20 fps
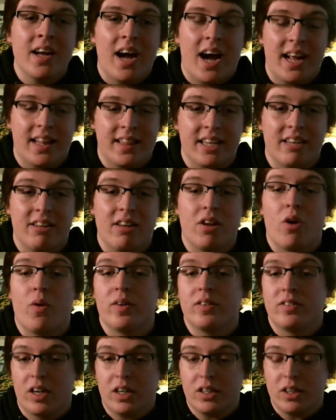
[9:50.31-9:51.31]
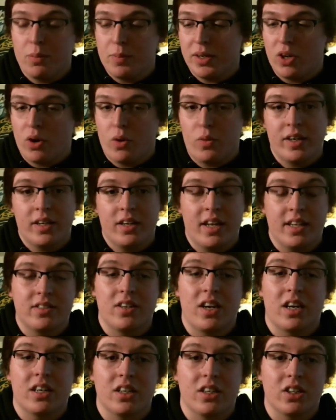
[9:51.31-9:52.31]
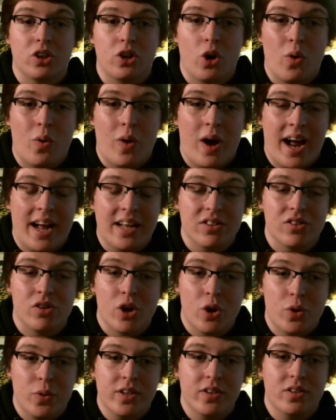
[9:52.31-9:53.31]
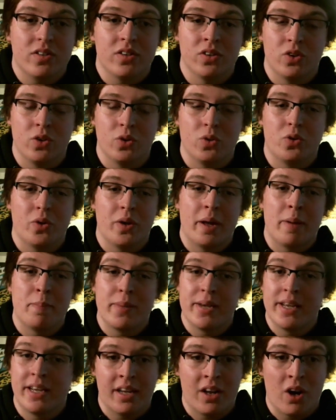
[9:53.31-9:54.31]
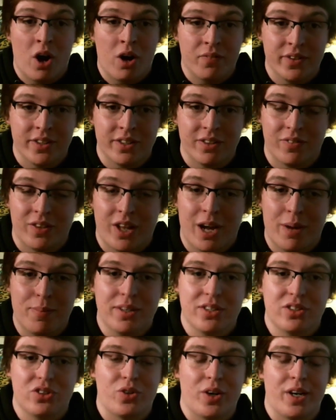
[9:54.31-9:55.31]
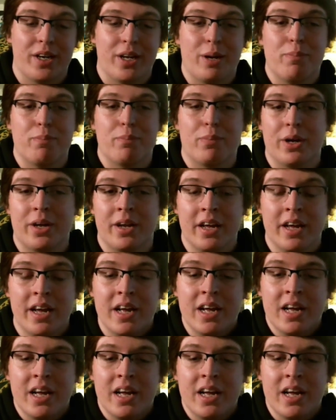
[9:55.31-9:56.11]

I think, you know, it's not going to go as noticed due to him being an offensive lineman straight up, but,